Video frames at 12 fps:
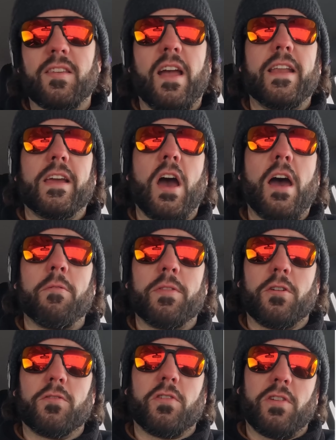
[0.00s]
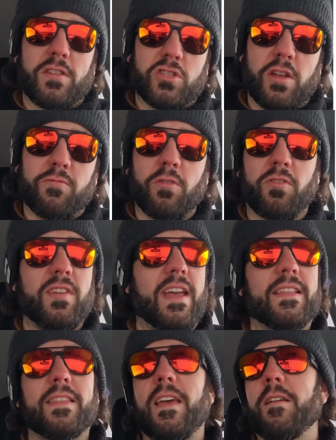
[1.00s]
signing on with their attorney general
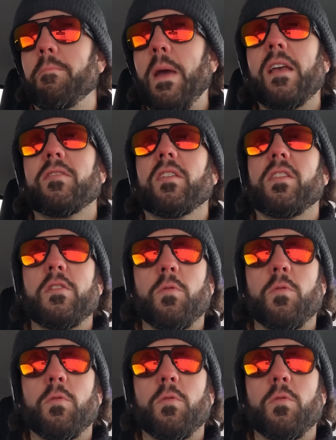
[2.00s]
saying that they basically